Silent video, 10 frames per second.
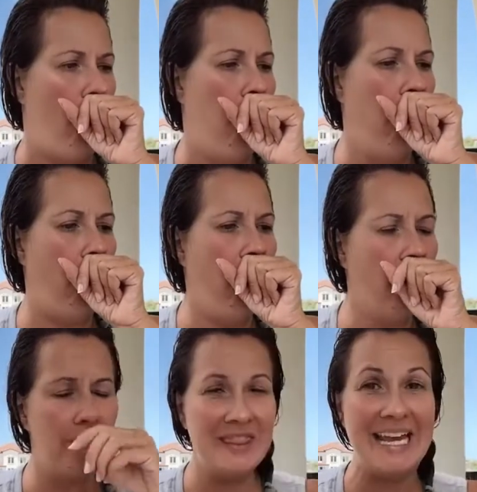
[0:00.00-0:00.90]

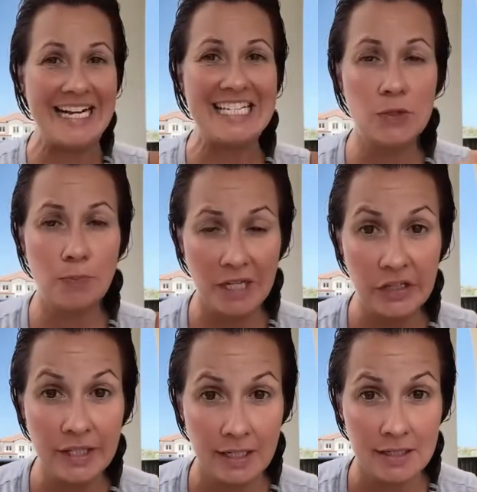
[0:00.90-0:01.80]
the
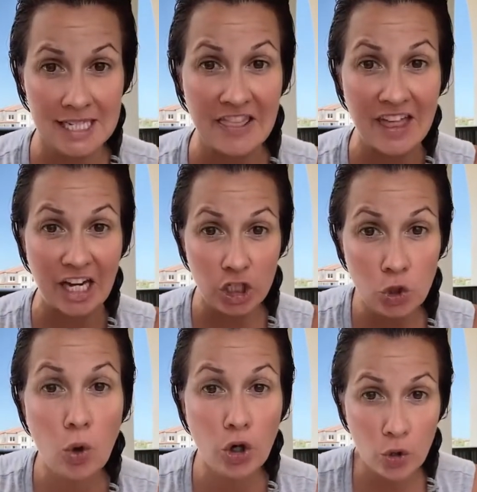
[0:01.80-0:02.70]
experience that
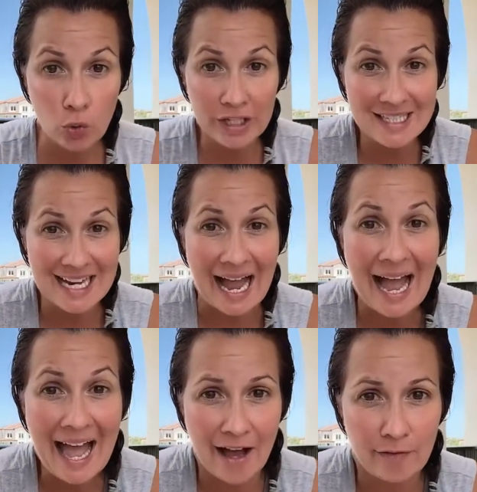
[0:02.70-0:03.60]
you are going to
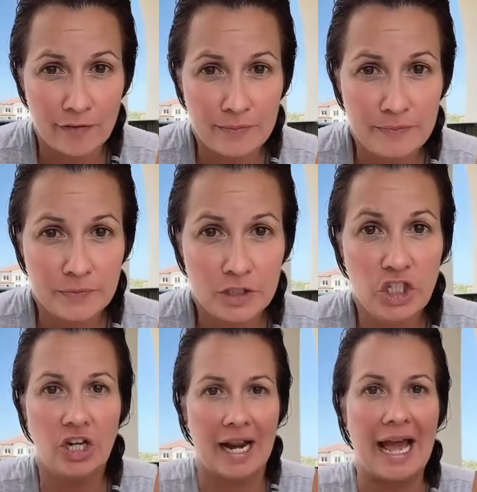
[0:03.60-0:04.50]
have.
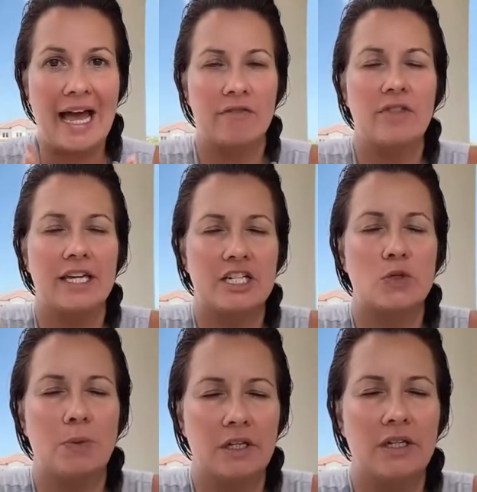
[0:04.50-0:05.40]
You're going to have the
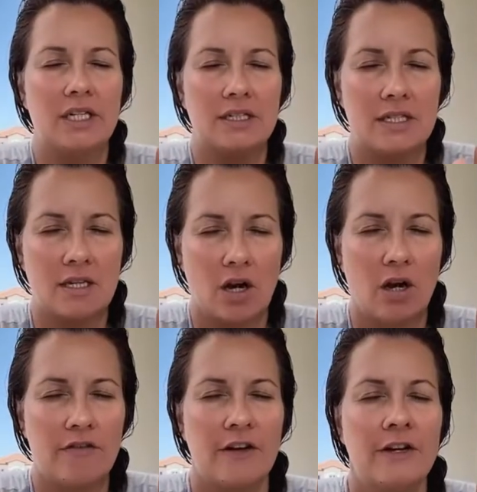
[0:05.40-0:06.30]
experience
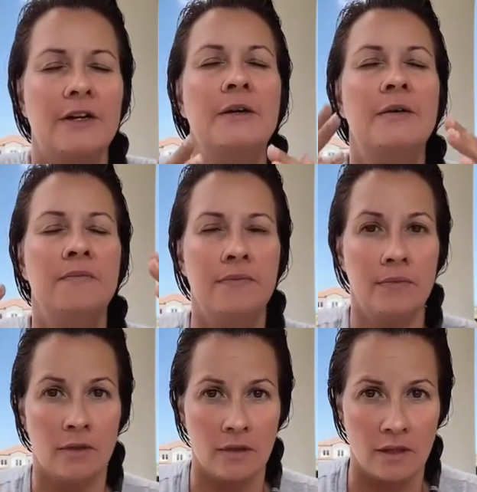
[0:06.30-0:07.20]
of
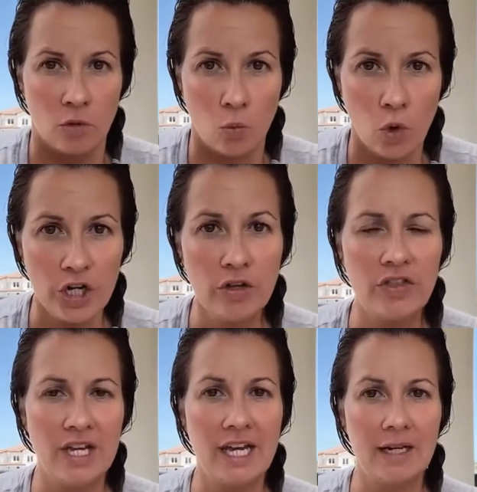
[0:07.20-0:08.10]
what you're
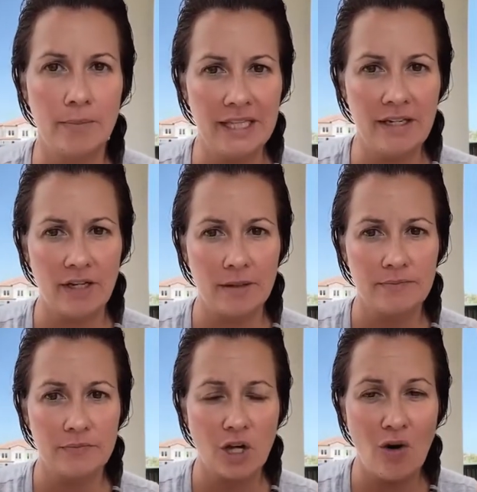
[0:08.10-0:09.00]
thinking and believing.
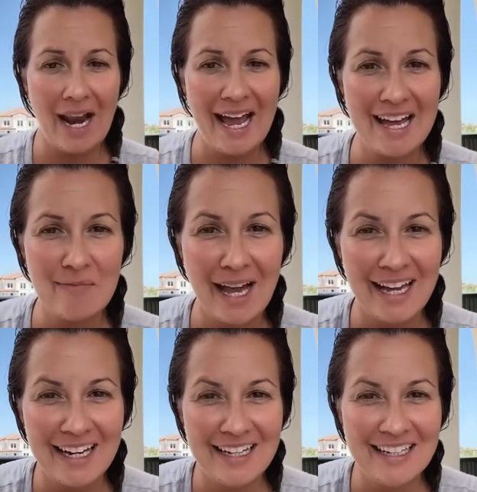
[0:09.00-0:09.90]
Hola,
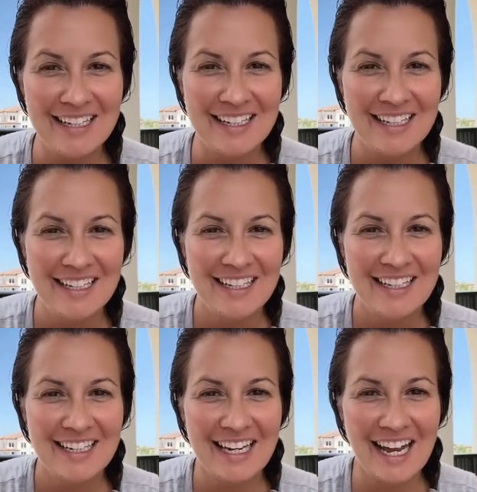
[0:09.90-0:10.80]
Germán.
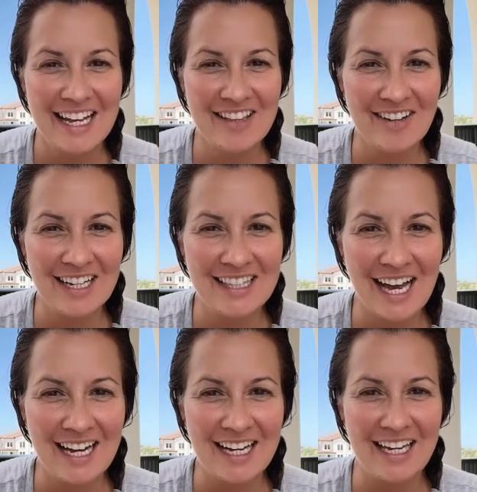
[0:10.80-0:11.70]
Qué lindo que estás
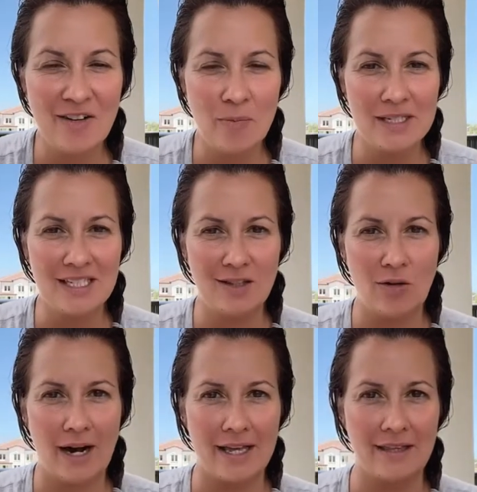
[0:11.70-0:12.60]
aquí. Un besito
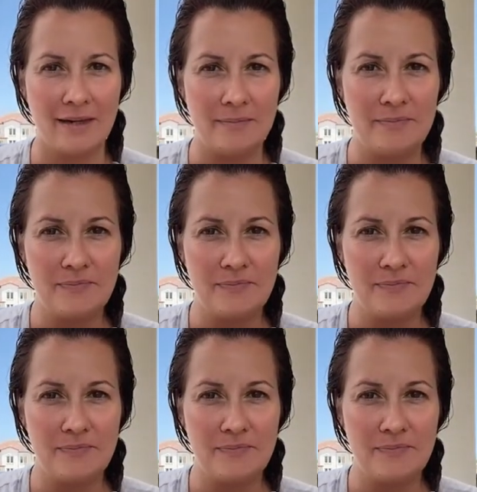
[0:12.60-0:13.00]
grande.